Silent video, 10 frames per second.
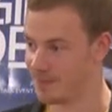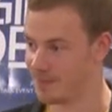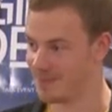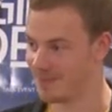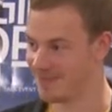
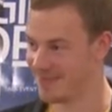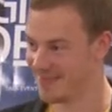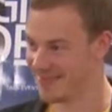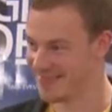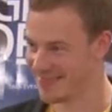
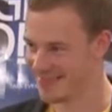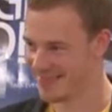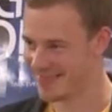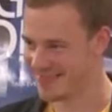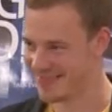
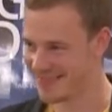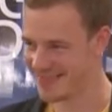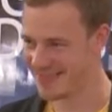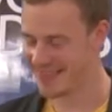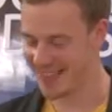
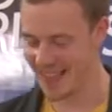[no speech]